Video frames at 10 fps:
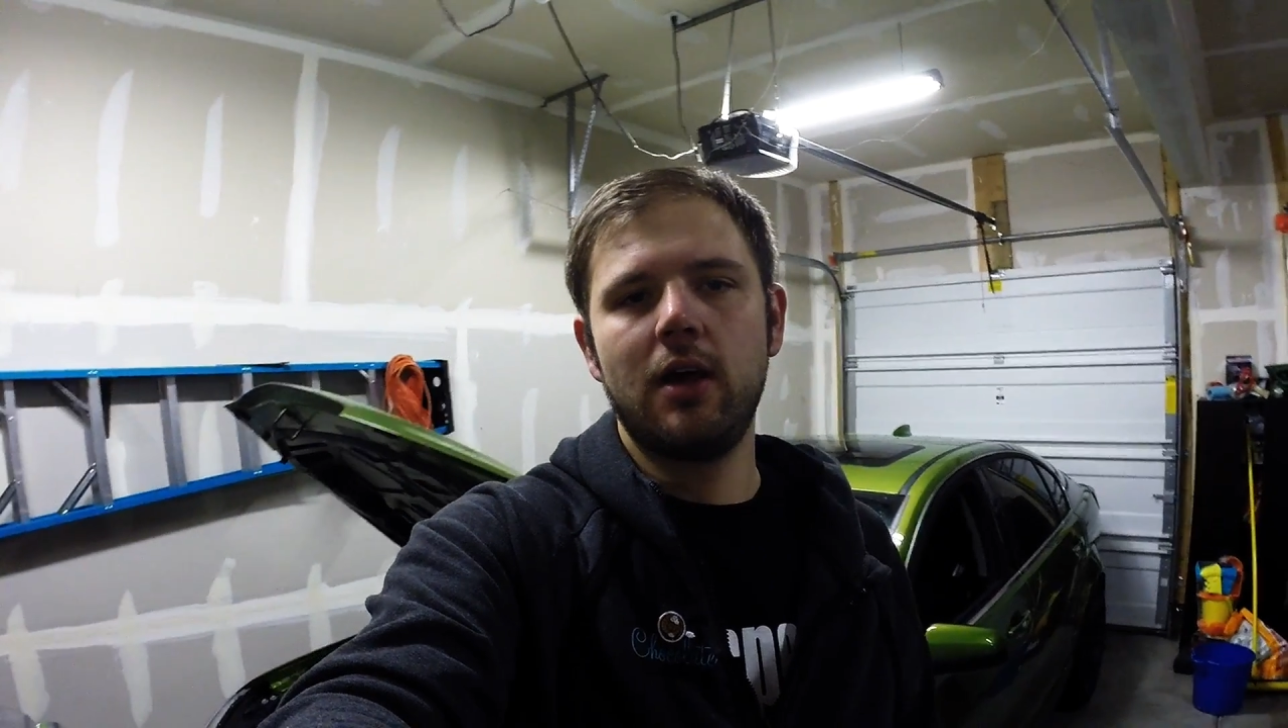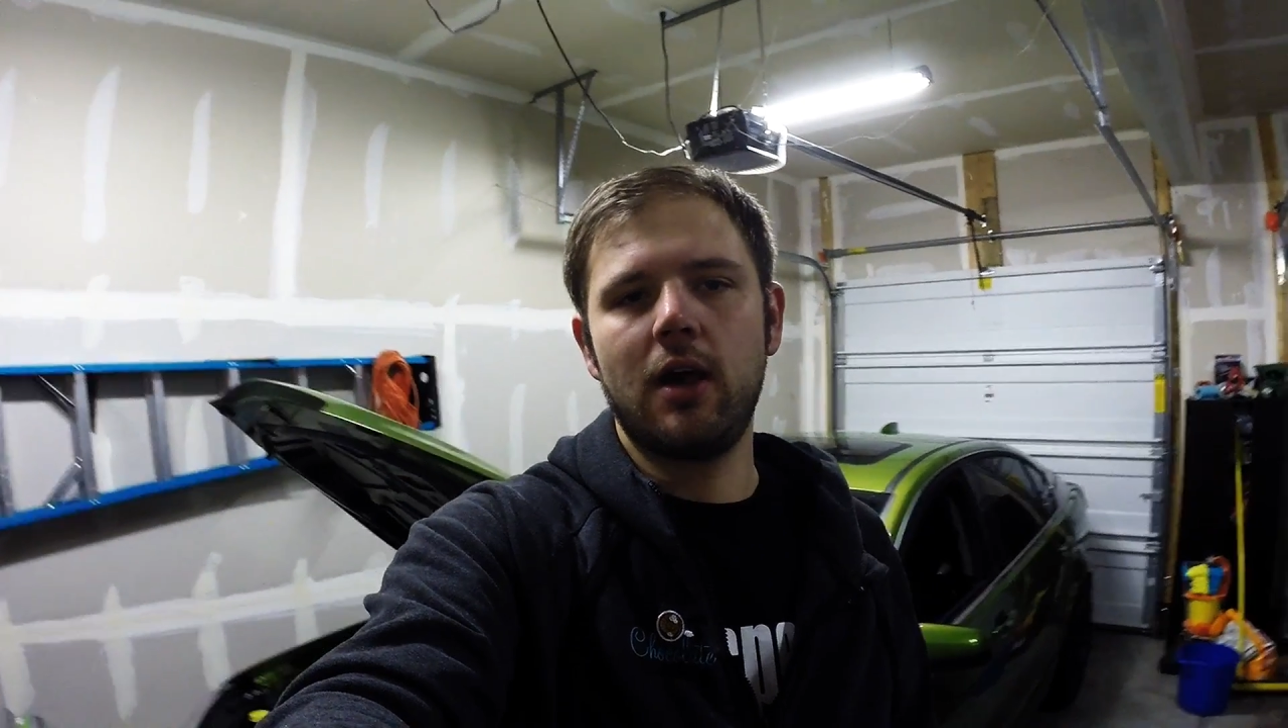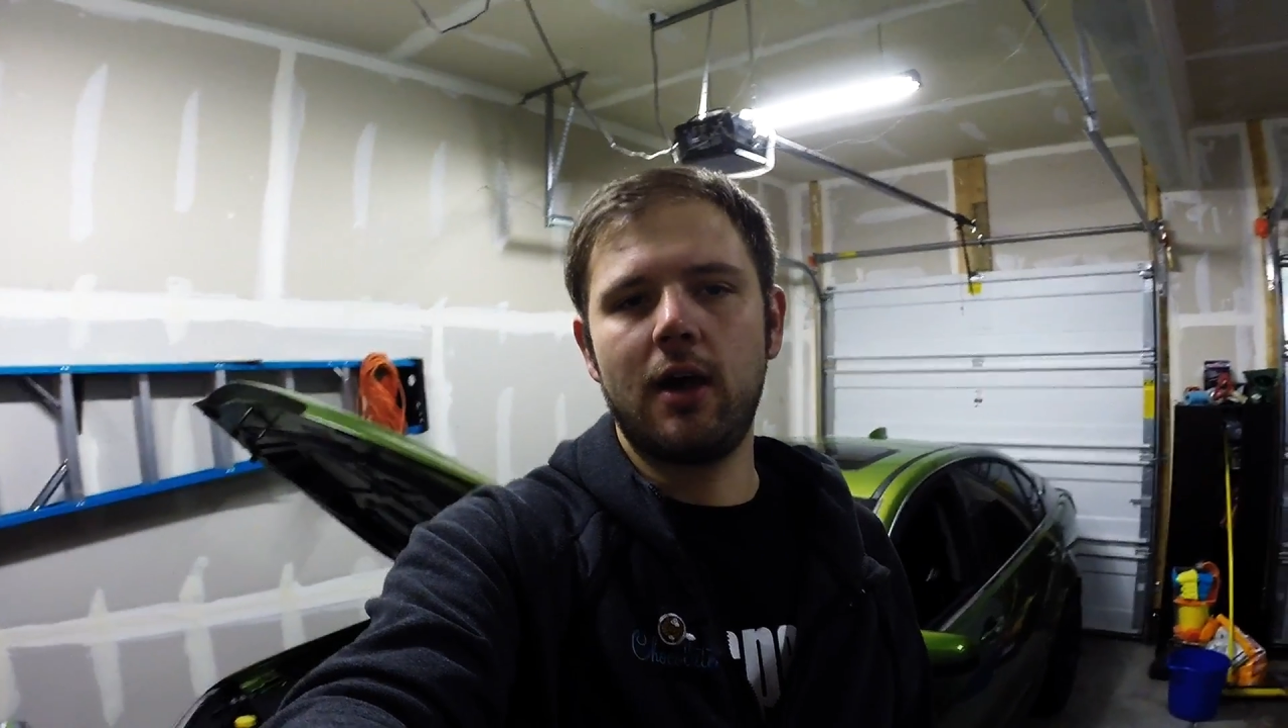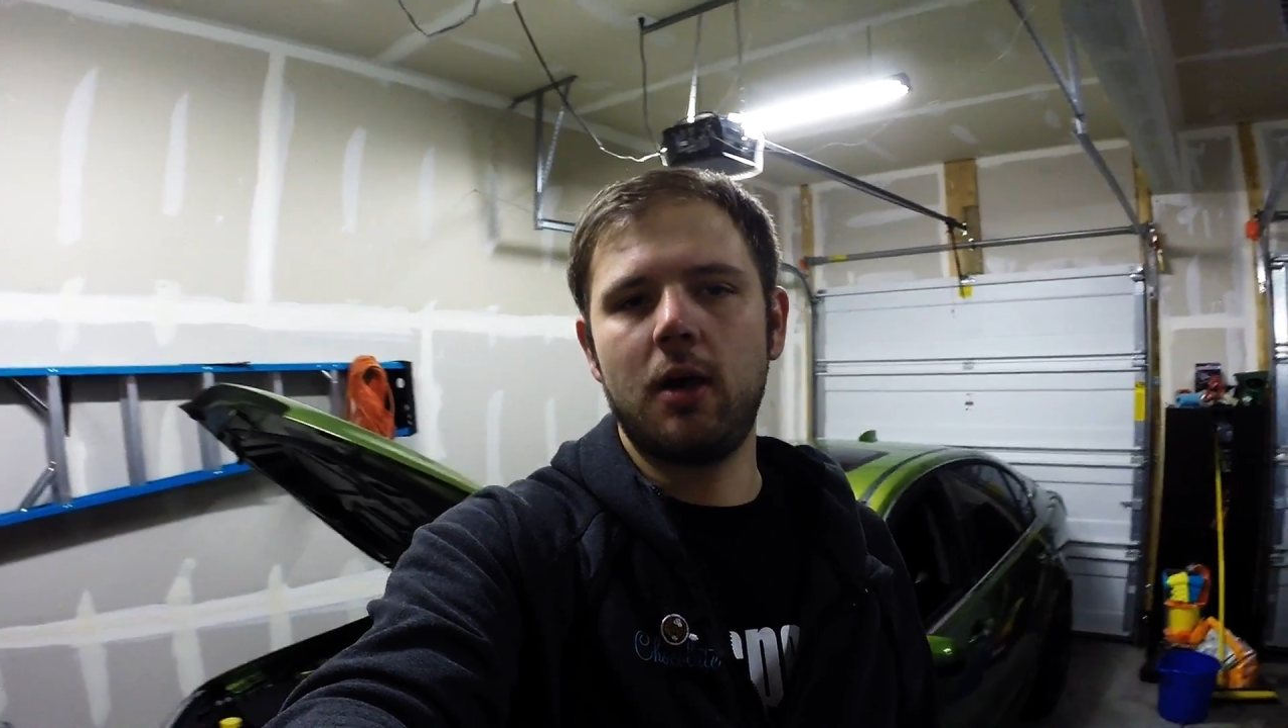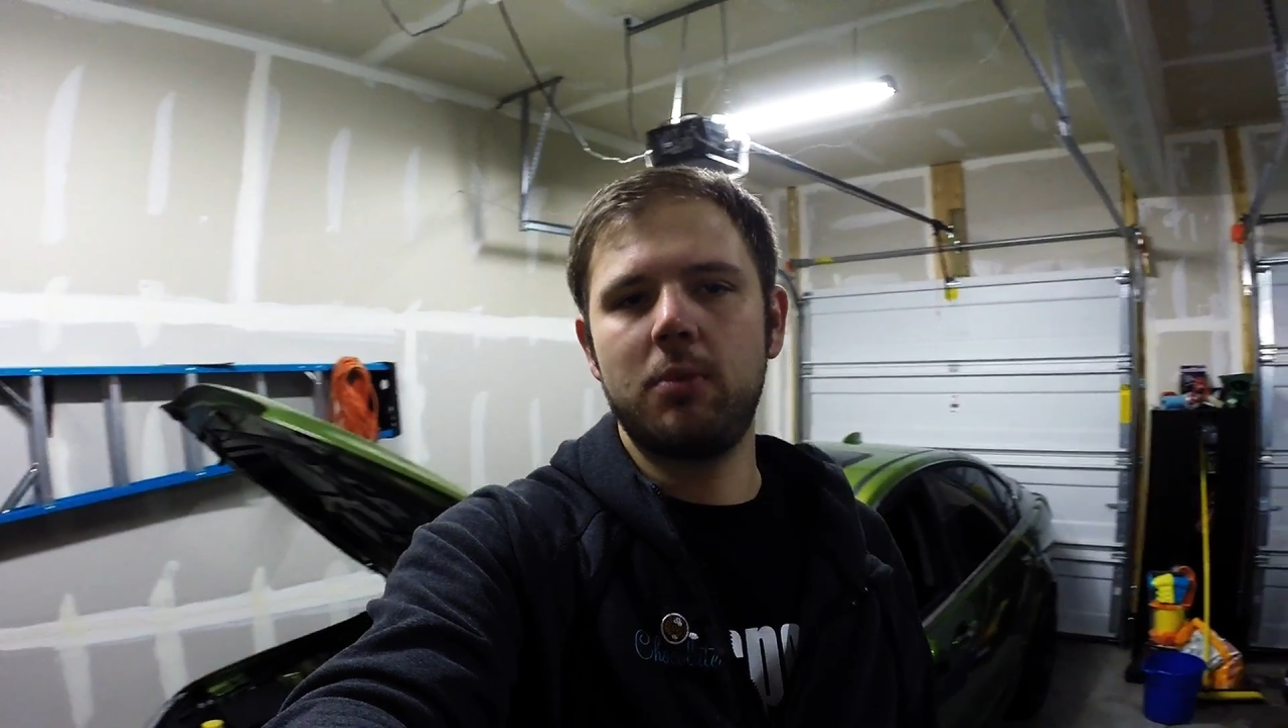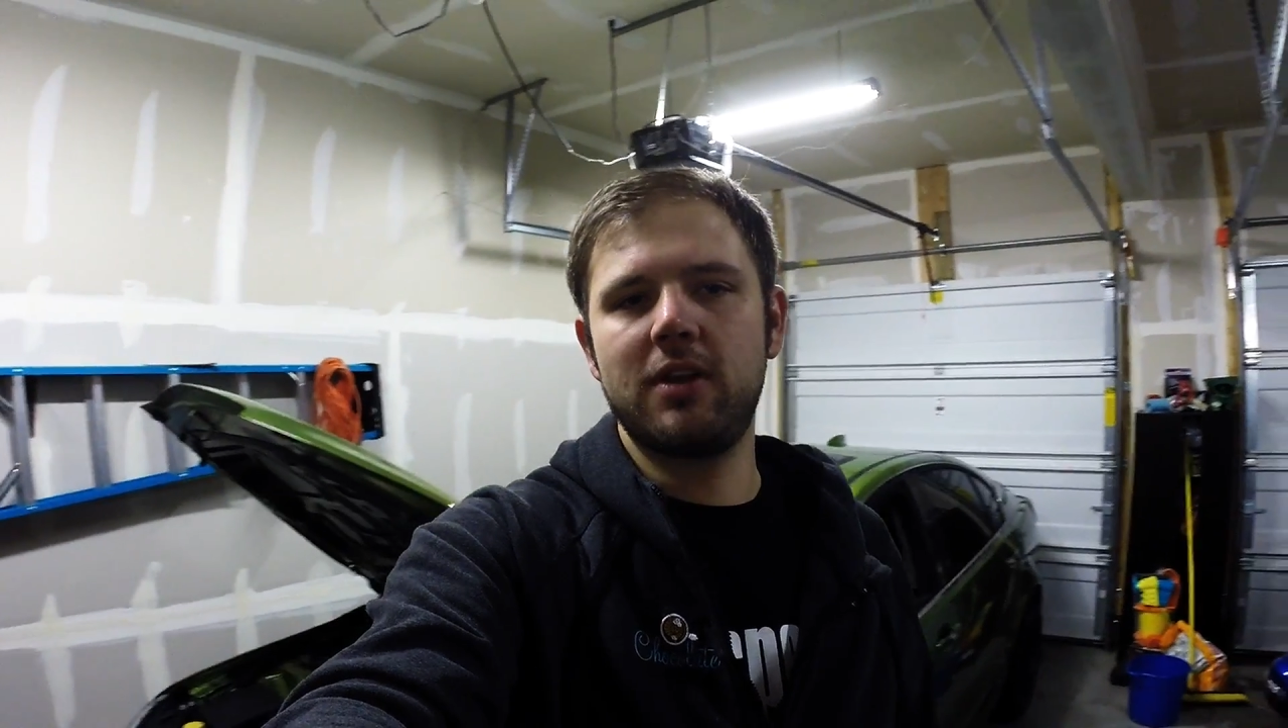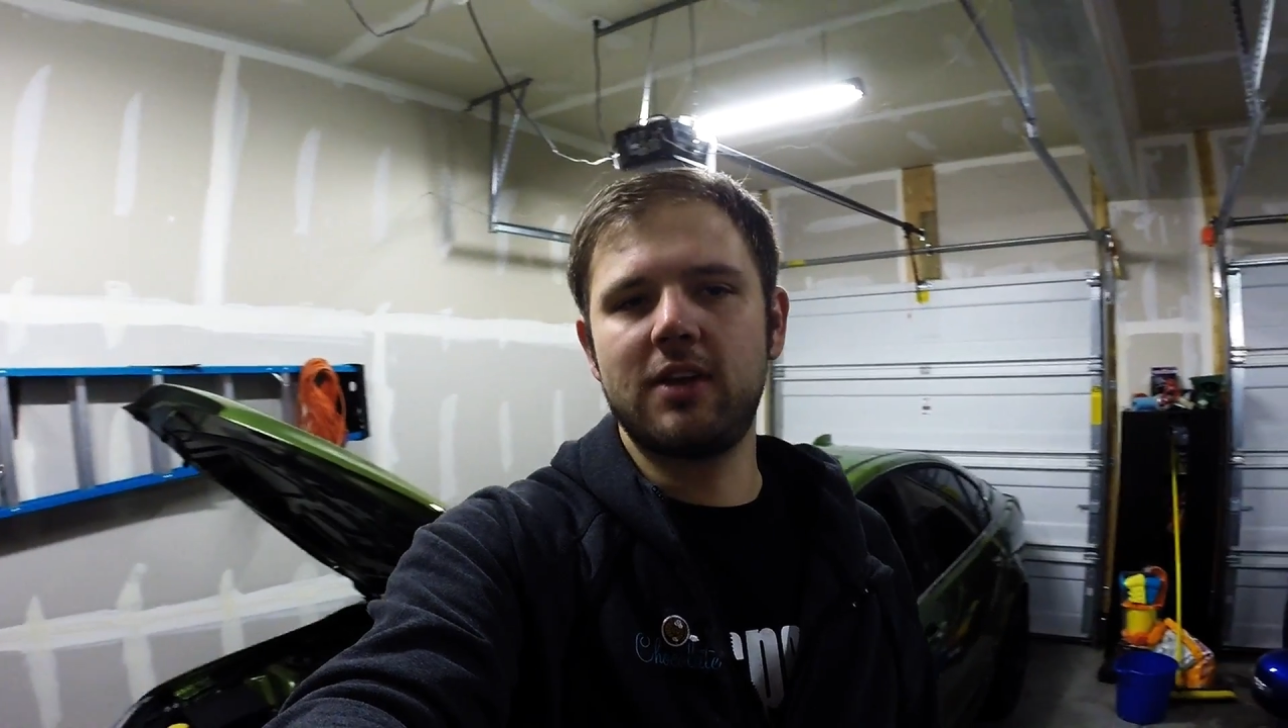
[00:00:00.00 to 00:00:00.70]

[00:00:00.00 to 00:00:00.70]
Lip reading: But at